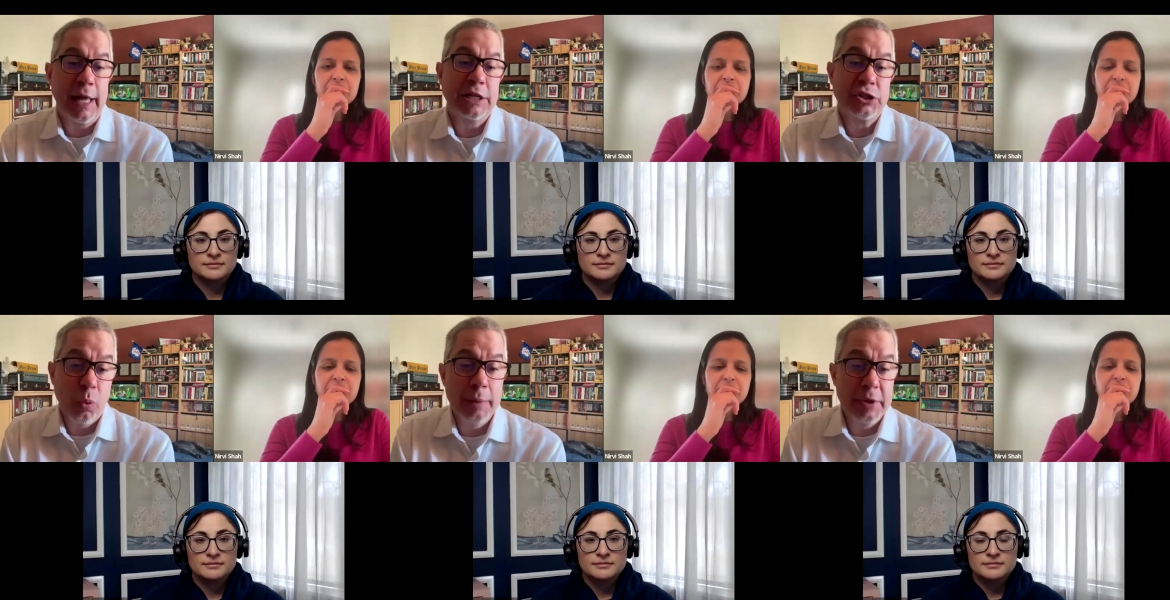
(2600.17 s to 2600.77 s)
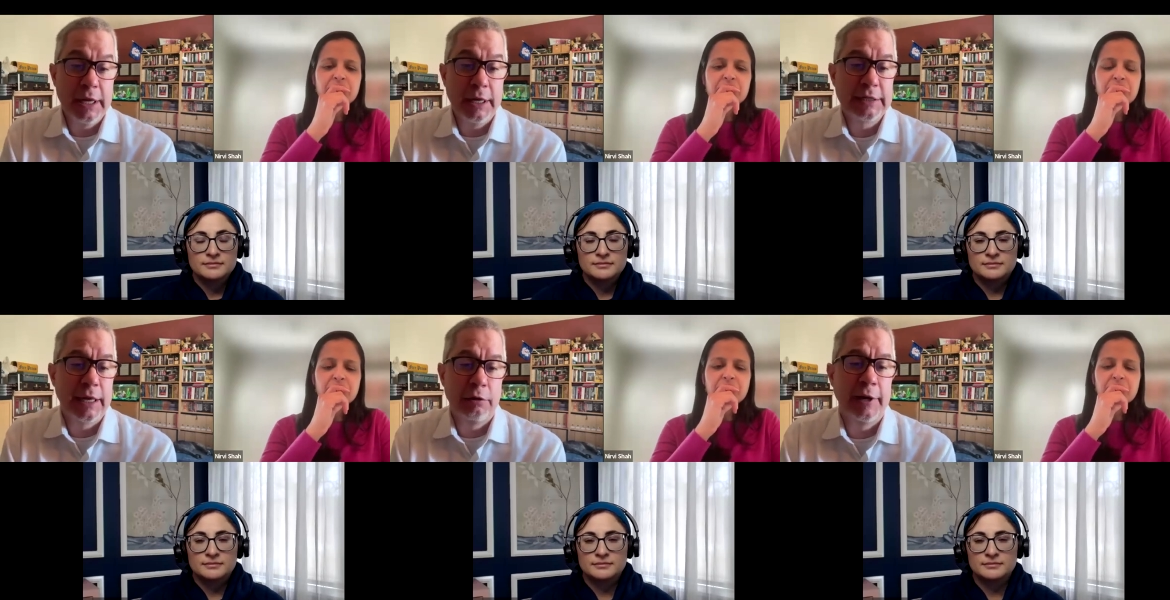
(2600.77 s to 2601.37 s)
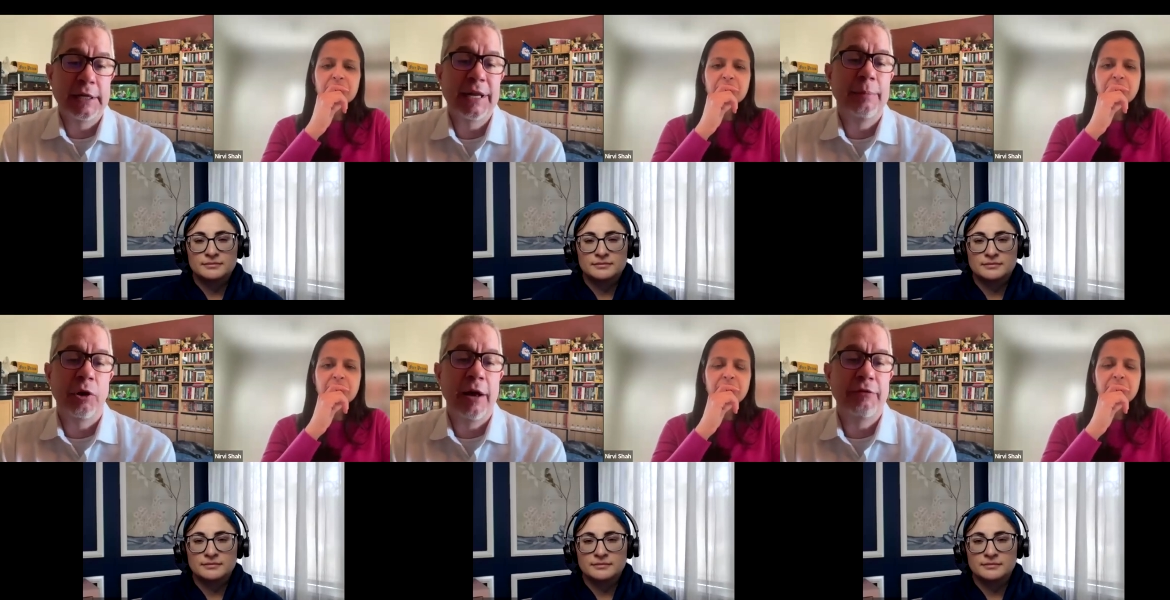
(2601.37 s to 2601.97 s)
Speaker 1: So one being accelerating
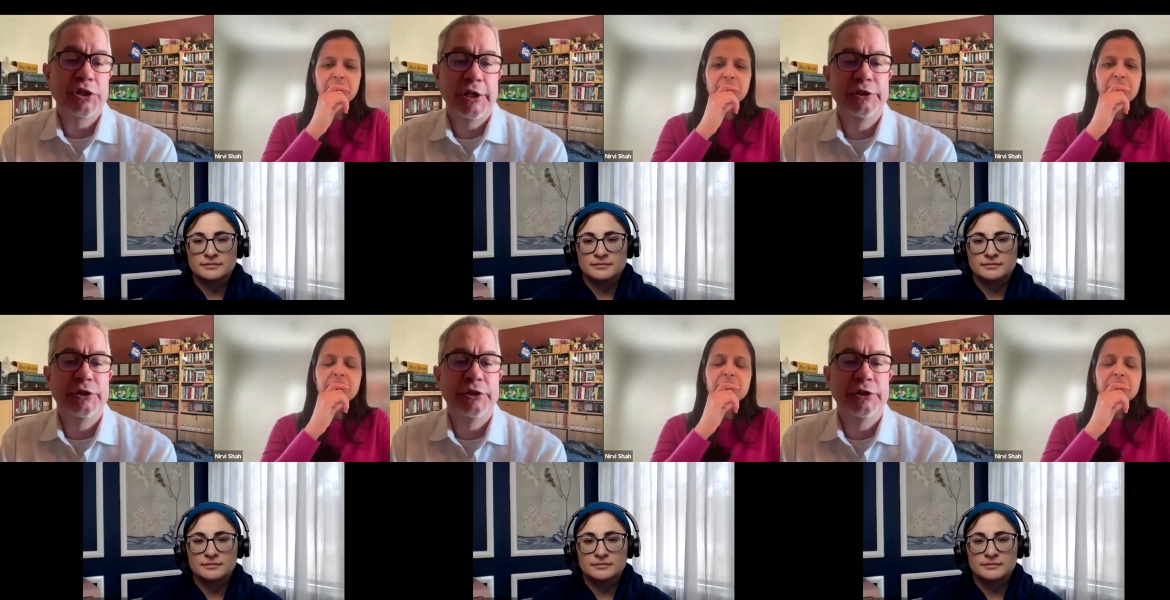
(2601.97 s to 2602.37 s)
demographic changes.